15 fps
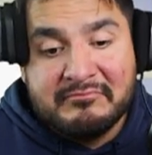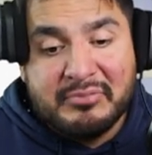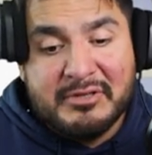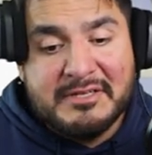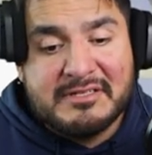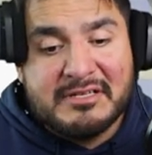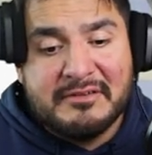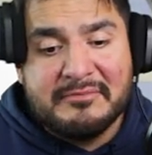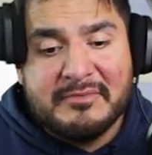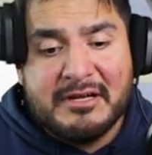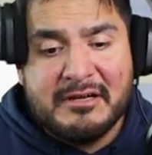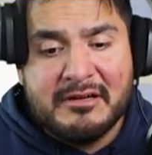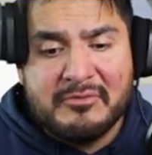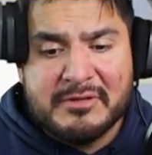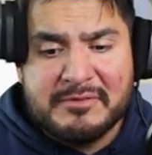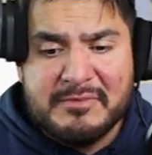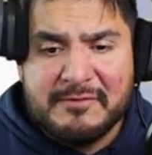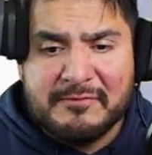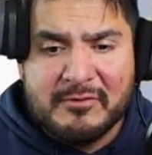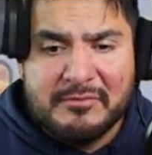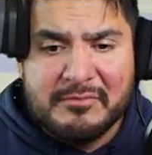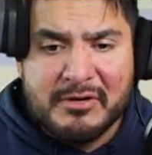Please come uh, with me
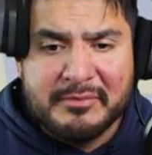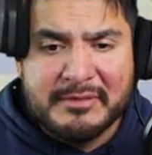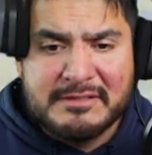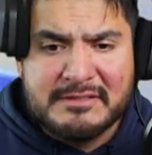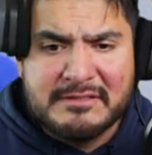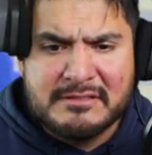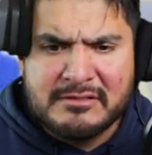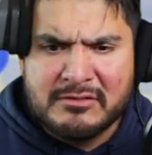for a moment.